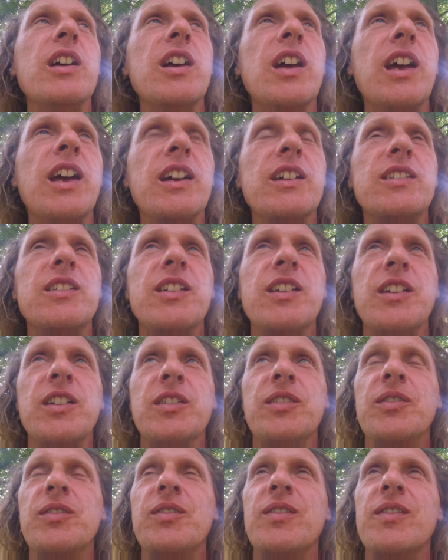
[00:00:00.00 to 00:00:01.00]
acting.
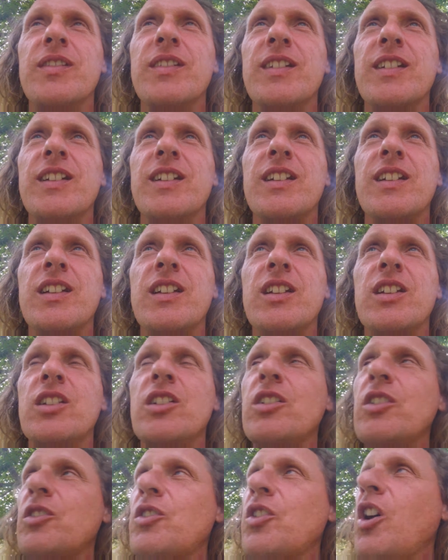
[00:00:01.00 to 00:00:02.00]

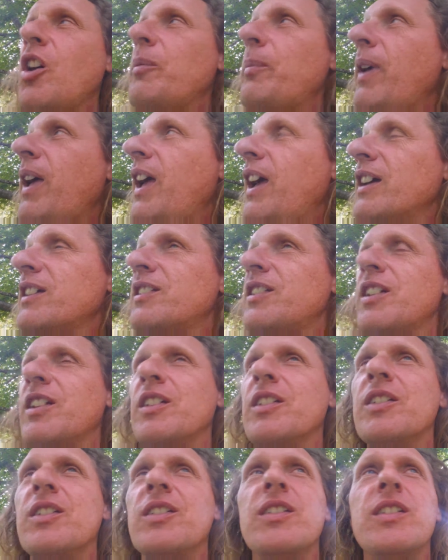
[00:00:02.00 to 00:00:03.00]
Stop acting.